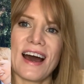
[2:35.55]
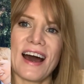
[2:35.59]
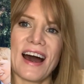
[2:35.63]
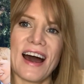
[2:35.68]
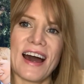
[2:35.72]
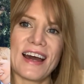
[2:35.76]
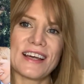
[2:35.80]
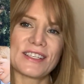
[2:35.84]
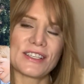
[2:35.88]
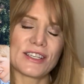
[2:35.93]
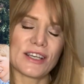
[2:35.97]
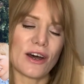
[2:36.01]

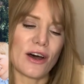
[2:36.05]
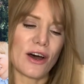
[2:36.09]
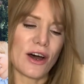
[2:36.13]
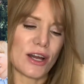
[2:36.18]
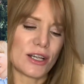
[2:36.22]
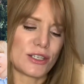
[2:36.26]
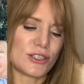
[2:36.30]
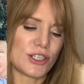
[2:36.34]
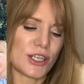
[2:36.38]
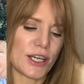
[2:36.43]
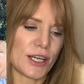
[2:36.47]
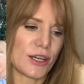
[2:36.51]
I saw
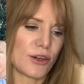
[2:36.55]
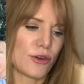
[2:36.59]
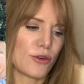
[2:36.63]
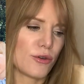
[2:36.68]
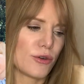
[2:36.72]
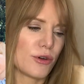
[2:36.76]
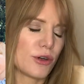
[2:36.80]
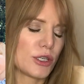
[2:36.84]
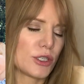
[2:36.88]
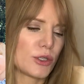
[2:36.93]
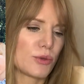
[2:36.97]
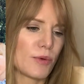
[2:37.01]
on J.
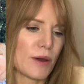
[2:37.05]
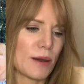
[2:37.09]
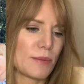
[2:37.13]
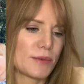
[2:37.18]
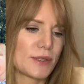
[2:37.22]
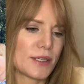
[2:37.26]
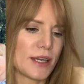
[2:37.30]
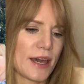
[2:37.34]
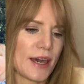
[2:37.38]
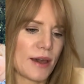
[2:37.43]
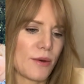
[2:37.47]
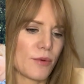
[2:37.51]
Crew's
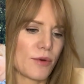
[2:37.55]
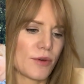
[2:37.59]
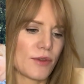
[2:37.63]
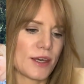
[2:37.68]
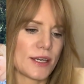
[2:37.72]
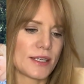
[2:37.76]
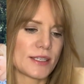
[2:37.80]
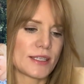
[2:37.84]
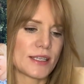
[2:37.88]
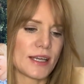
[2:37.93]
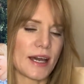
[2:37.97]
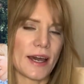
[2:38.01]
website where they
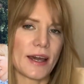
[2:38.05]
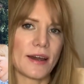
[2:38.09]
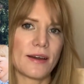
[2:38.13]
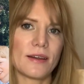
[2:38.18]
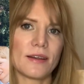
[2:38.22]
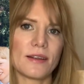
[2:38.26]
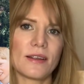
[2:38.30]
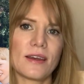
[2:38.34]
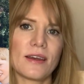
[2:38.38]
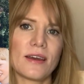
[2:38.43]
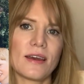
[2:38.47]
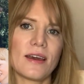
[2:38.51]

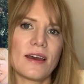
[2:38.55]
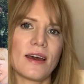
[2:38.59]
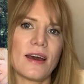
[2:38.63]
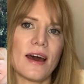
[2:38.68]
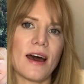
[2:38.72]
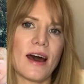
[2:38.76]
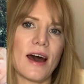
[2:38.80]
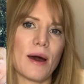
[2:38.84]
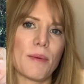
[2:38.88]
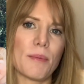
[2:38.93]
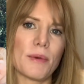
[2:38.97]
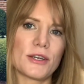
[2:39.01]
styled
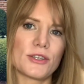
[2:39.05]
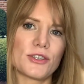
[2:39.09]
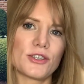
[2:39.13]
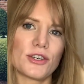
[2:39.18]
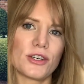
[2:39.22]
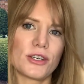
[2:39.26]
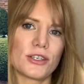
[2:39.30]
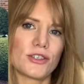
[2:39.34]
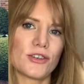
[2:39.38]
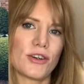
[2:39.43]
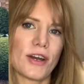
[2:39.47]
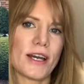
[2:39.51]
a
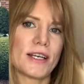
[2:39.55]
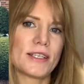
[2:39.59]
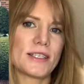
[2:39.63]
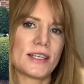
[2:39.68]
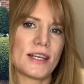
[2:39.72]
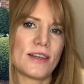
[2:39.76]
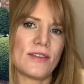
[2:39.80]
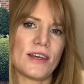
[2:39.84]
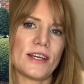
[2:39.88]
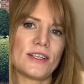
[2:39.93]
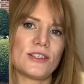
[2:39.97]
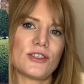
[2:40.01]
shirt dress,
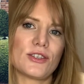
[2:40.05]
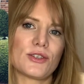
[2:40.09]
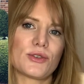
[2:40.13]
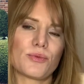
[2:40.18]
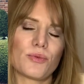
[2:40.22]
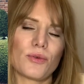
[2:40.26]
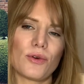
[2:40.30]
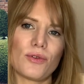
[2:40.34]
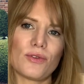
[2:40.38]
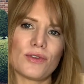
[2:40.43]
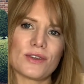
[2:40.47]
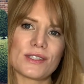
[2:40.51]
and they just
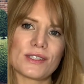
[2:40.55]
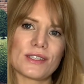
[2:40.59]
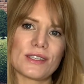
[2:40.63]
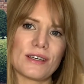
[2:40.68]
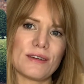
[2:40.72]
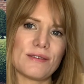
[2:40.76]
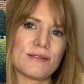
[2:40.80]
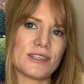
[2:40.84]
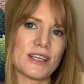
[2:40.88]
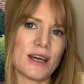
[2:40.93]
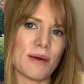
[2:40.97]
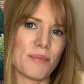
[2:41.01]
rolled the
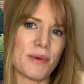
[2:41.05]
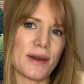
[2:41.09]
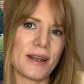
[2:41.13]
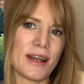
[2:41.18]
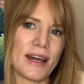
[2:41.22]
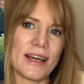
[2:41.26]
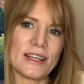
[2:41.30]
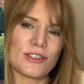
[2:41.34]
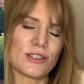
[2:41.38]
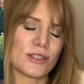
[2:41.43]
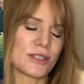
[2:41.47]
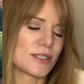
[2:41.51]
sleeves up, and I